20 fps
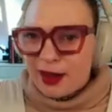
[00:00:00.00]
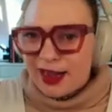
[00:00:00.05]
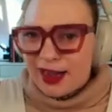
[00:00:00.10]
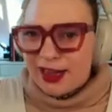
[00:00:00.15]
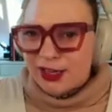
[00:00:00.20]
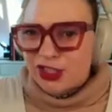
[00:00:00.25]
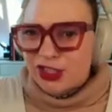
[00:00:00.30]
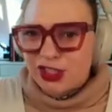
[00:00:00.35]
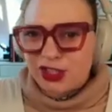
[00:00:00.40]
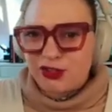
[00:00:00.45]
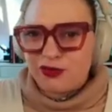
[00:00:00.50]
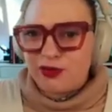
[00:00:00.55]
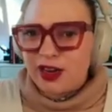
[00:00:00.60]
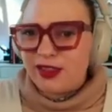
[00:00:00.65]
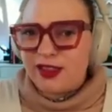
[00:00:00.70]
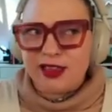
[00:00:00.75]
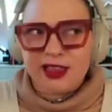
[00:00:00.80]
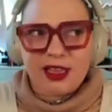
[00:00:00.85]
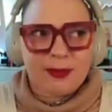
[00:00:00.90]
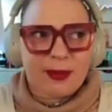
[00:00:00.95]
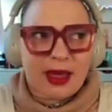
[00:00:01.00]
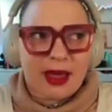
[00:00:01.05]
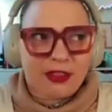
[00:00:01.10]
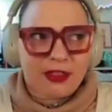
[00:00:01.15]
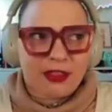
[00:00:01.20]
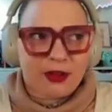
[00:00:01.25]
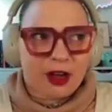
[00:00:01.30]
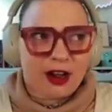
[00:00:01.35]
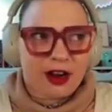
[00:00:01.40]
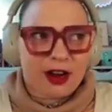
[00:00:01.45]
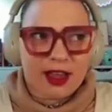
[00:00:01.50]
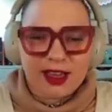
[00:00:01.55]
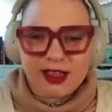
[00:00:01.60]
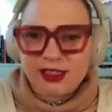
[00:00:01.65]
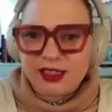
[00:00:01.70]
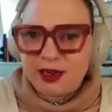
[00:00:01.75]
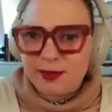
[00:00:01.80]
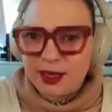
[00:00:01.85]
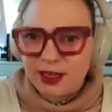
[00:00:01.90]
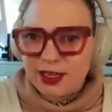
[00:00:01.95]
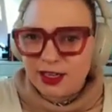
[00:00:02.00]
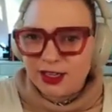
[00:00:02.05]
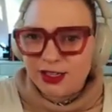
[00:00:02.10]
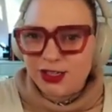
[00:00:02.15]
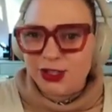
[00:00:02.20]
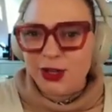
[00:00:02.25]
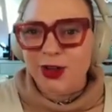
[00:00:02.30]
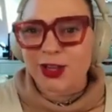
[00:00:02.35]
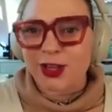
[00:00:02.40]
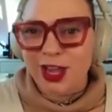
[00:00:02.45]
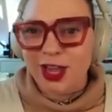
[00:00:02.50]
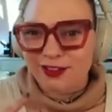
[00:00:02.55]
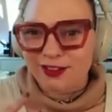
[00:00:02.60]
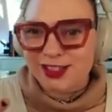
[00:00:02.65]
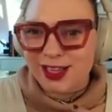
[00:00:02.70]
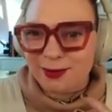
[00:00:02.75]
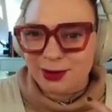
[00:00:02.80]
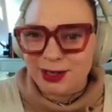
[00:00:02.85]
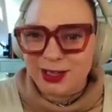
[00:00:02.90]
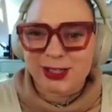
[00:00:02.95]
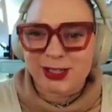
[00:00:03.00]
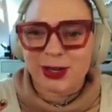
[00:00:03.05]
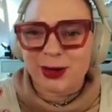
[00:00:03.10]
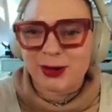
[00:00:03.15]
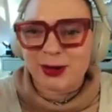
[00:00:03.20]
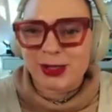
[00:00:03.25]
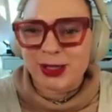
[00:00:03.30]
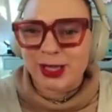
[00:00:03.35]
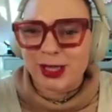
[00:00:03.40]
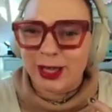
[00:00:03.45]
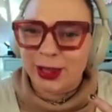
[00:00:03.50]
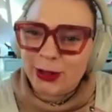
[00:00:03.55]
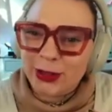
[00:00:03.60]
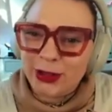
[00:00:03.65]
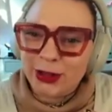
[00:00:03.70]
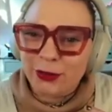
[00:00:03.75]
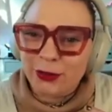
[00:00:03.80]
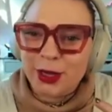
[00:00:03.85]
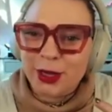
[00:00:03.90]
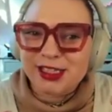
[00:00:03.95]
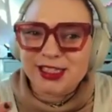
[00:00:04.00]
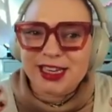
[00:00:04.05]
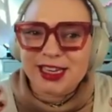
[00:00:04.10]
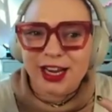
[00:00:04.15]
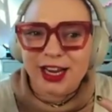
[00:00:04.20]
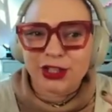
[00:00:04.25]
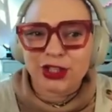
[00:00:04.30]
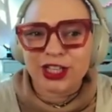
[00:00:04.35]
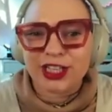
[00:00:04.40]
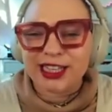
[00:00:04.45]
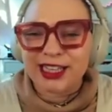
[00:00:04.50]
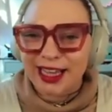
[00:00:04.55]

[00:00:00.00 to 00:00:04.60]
I actually just read that like Matthew McConaughey is going to be on here. So a lot of celebrities are able to clone their voice and actually